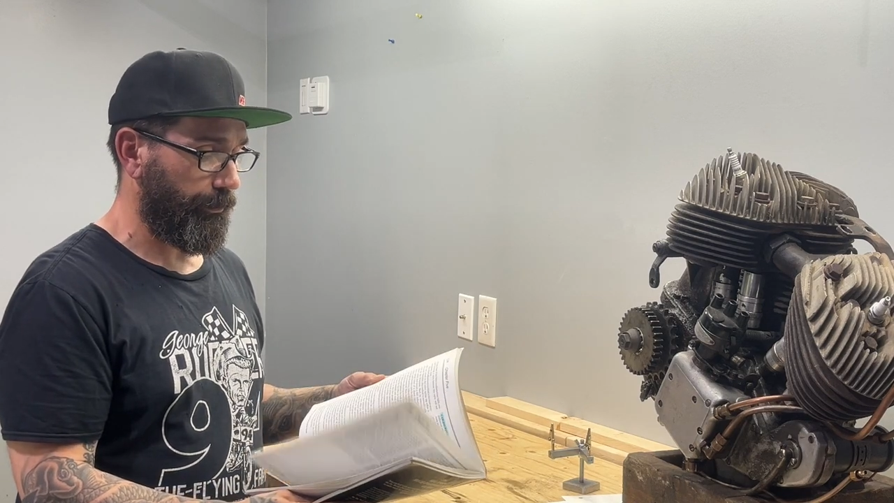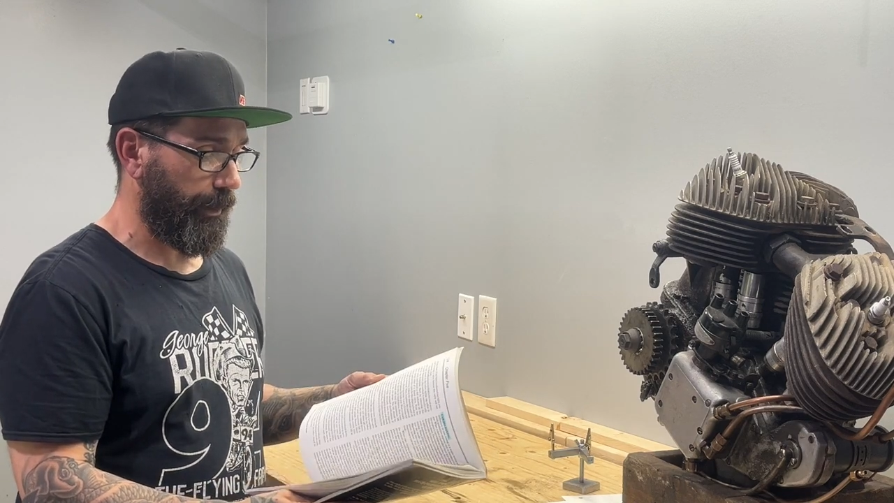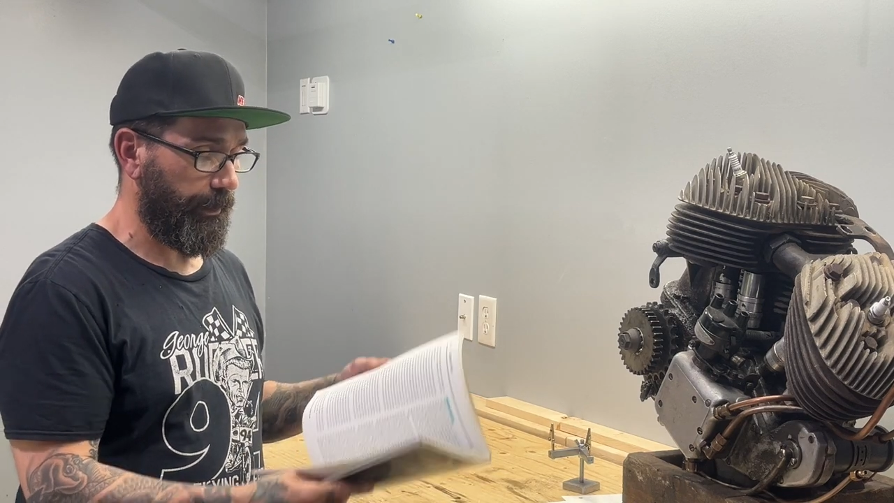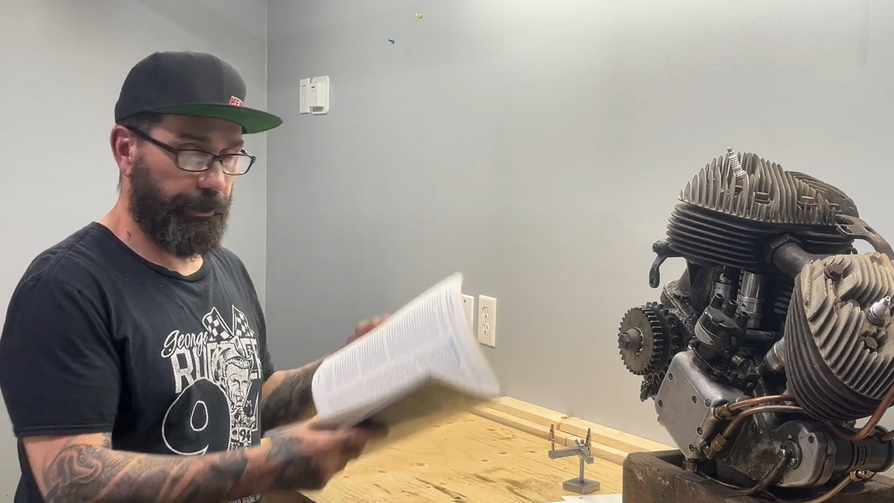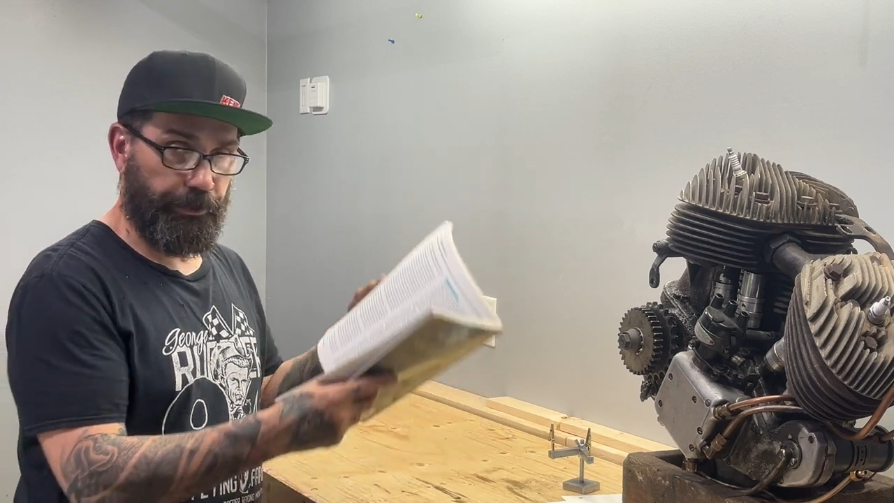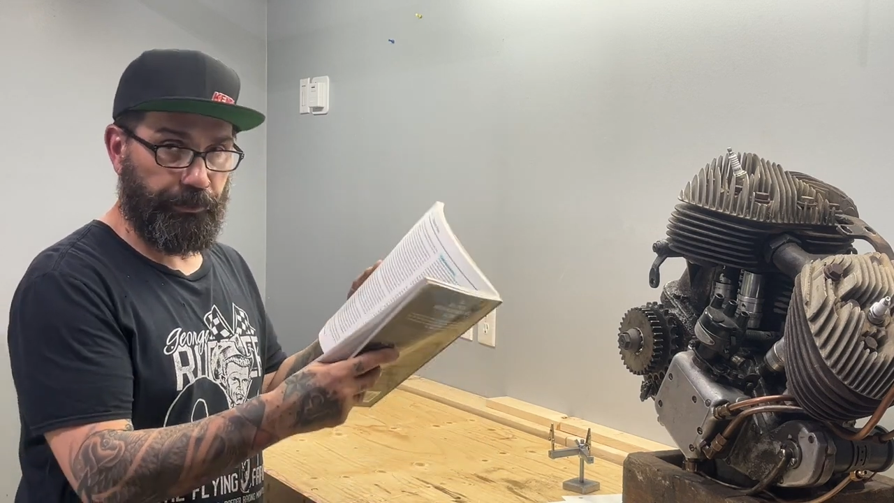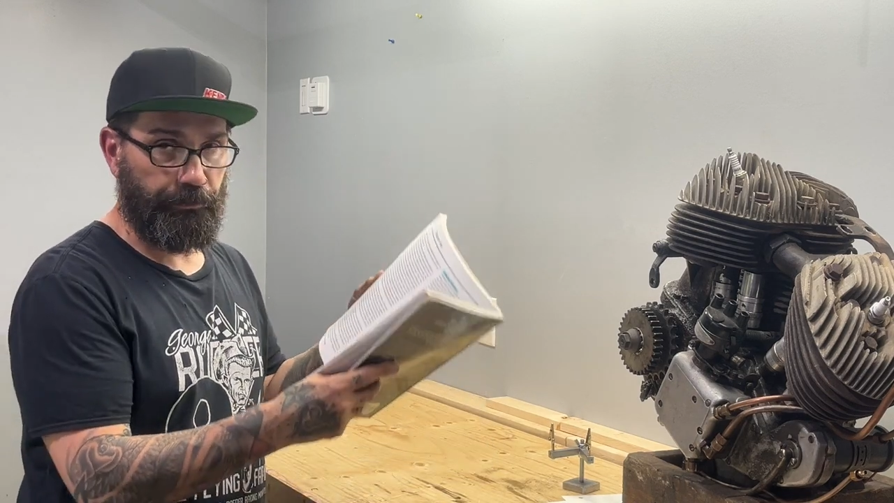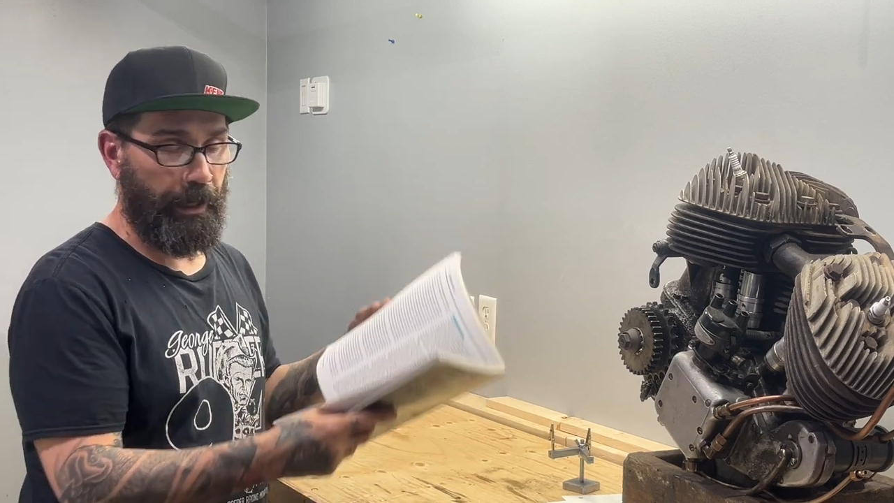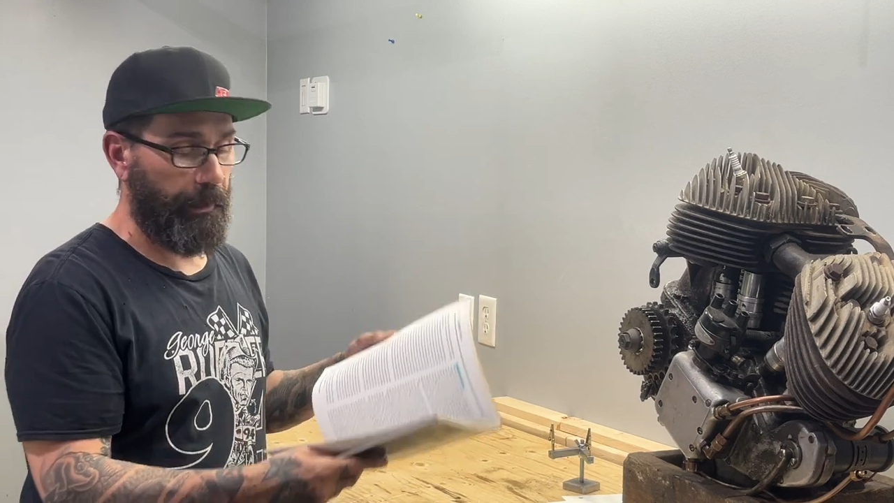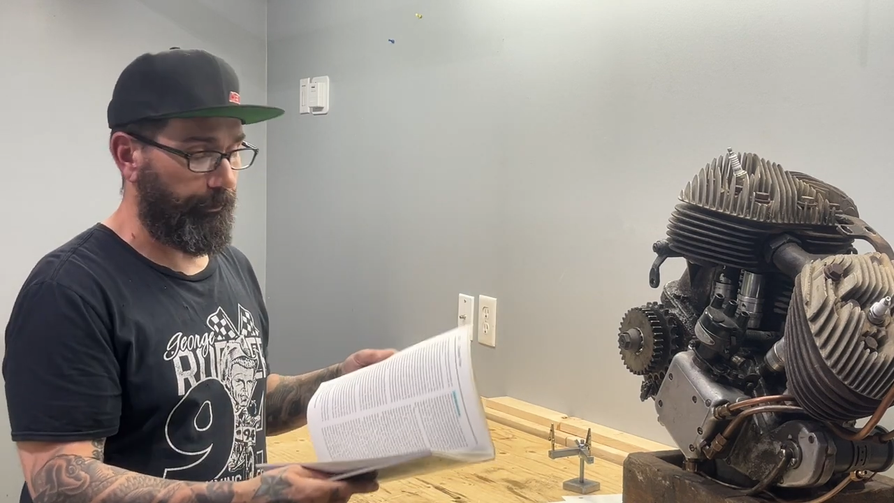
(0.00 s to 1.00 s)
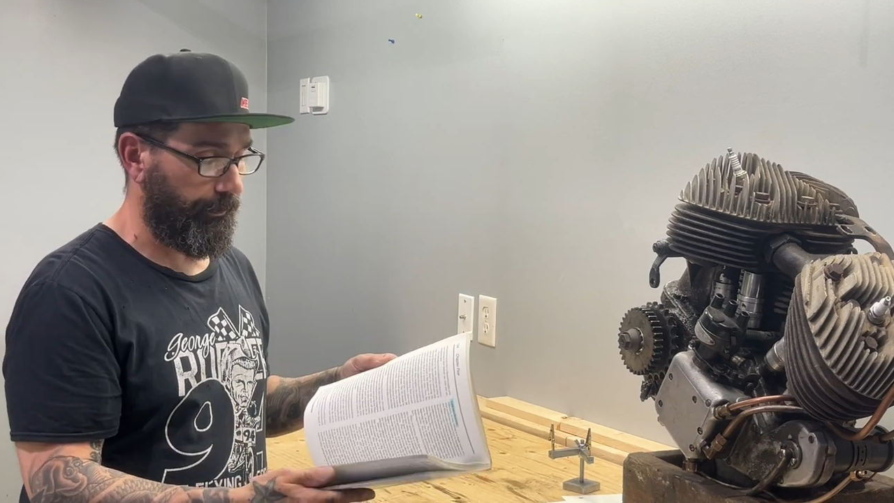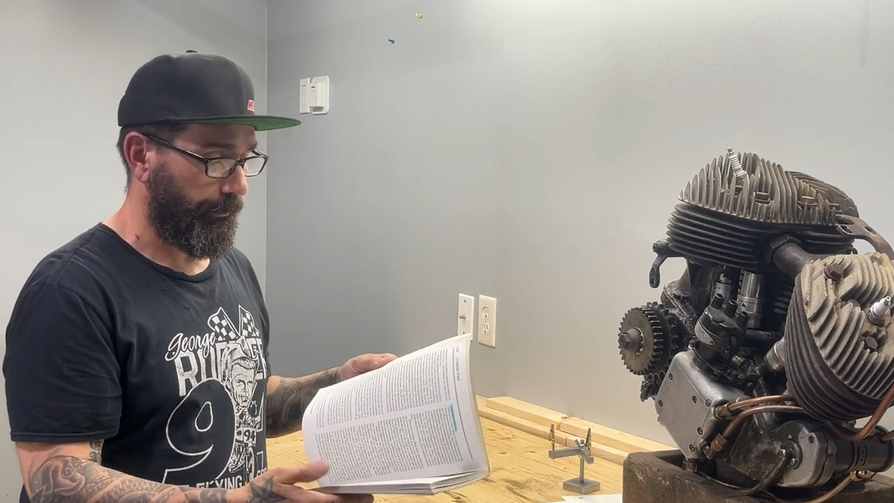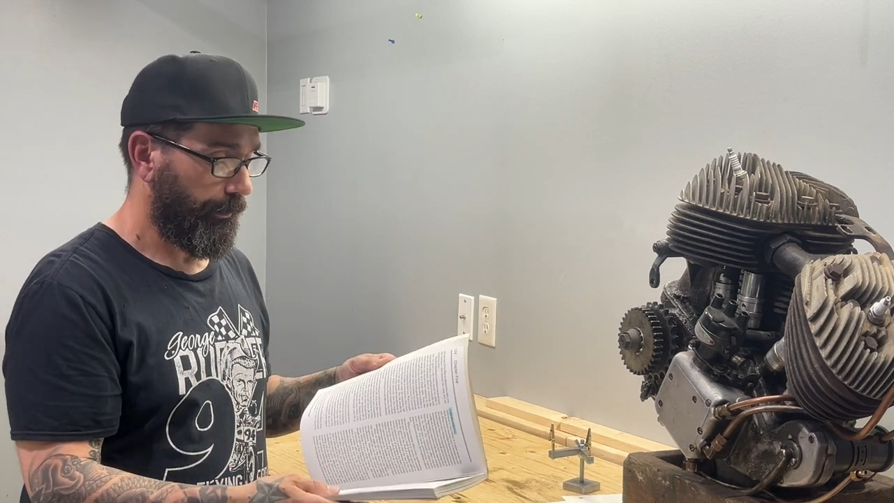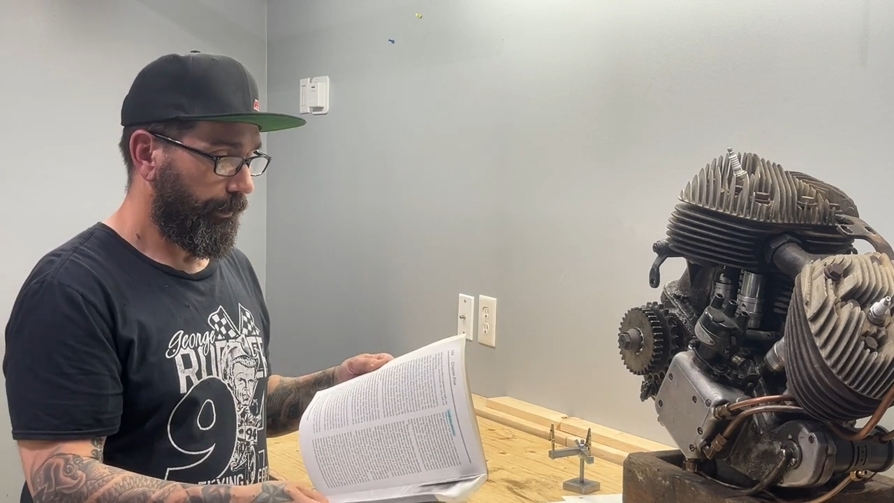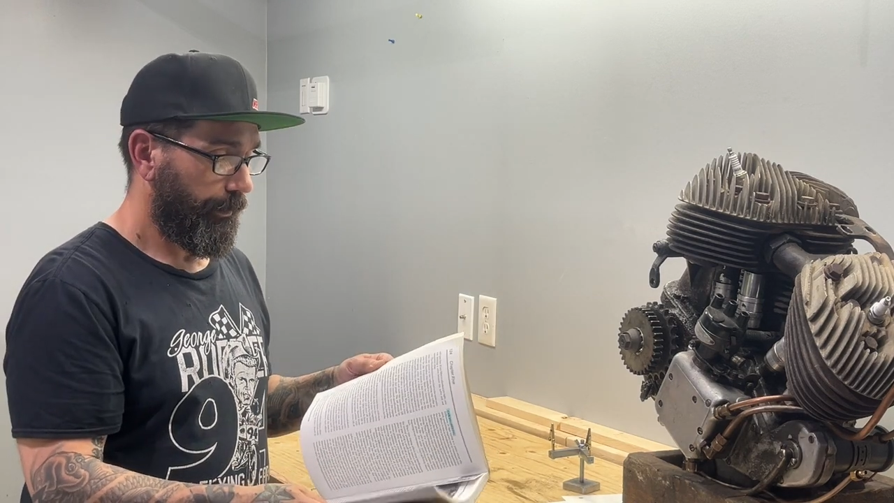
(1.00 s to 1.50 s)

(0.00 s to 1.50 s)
kind of describing